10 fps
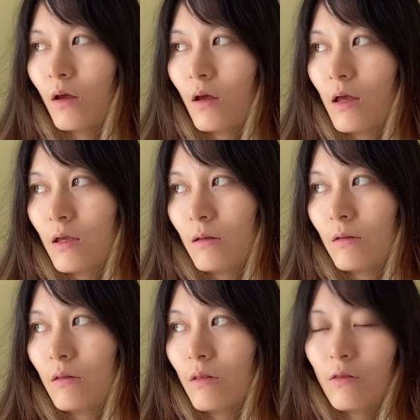
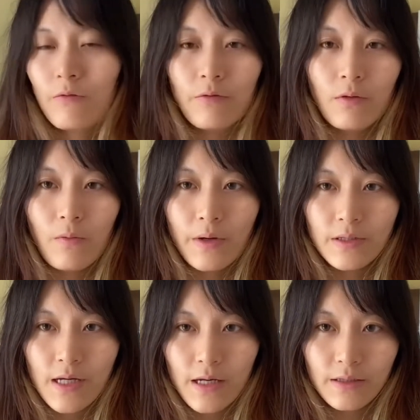in the following
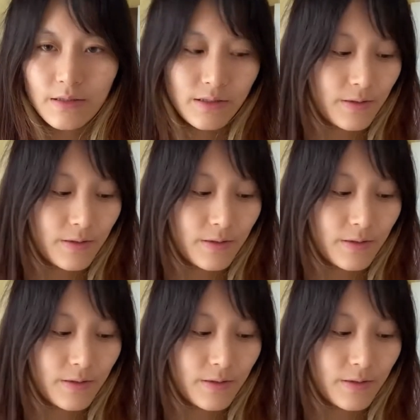days.